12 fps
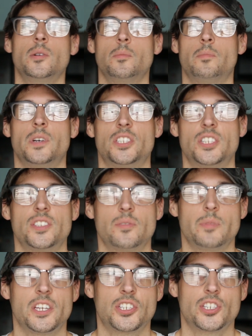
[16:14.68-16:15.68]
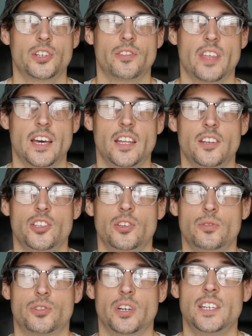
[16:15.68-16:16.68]
But just make sure that
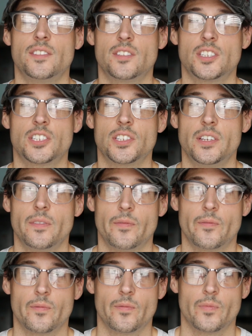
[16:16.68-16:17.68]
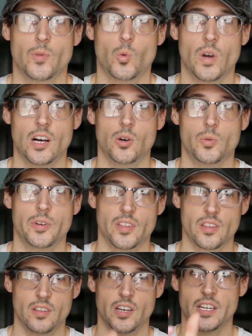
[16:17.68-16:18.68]
you transition it well
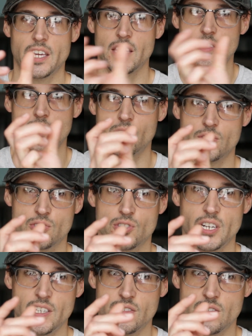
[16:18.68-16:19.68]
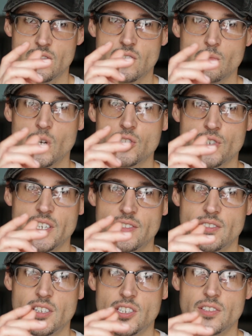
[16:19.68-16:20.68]
with, again, those small
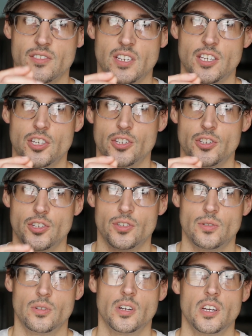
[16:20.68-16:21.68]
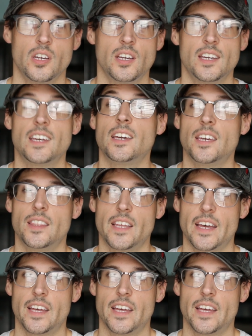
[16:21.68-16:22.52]
transitions that you can do in the